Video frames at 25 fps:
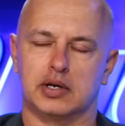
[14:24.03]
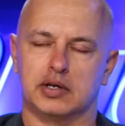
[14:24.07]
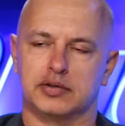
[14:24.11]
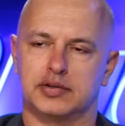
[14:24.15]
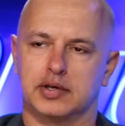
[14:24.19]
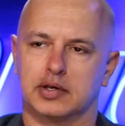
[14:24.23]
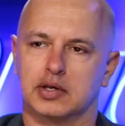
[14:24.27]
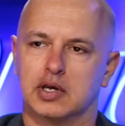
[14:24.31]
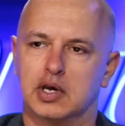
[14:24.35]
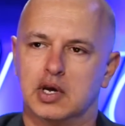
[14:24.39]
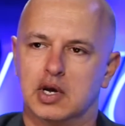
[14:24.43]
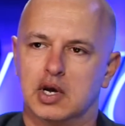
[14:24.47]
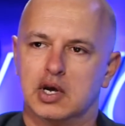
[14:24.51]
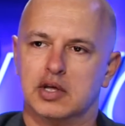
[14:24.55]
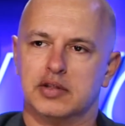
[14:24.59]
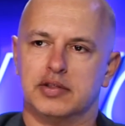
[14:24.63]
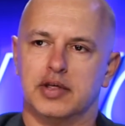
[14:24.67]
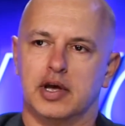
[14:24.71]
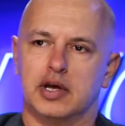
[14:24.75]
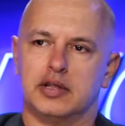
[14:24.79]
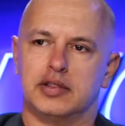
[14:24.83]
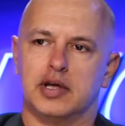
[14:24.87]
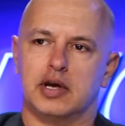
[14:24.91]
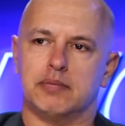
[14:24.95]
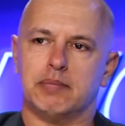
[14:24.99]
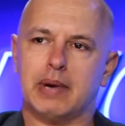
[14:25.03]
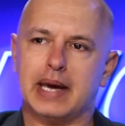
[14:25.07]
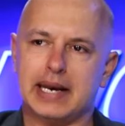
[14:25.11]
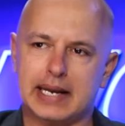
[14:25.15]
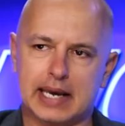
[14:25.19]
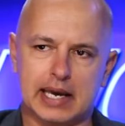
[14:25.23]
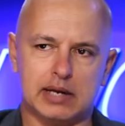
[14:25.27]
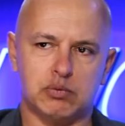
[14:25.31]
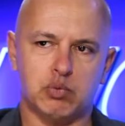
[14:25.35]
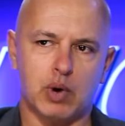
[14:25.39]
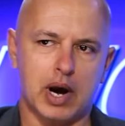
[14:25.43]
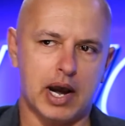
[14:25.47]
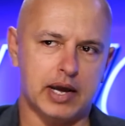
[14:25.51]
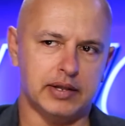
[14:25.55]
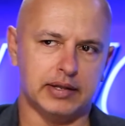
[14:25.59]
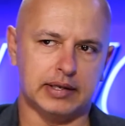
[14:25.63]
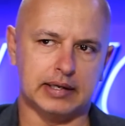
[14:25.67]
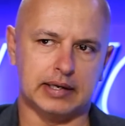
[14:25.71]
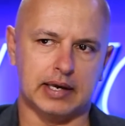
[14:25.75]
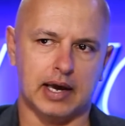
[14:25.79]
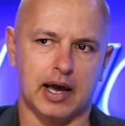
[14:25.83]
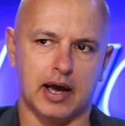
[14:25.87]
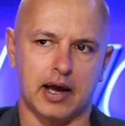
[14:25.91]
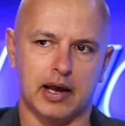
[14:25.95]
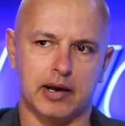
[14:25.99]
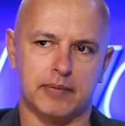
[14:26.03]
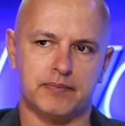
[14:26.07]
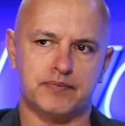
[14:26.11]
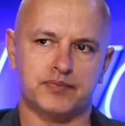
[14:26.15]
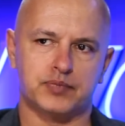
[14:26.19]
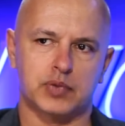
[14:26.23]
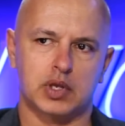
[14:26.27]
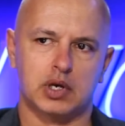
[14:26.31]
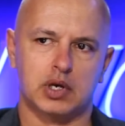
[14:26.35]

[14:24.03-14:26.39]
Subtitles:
I think they made headway in the game,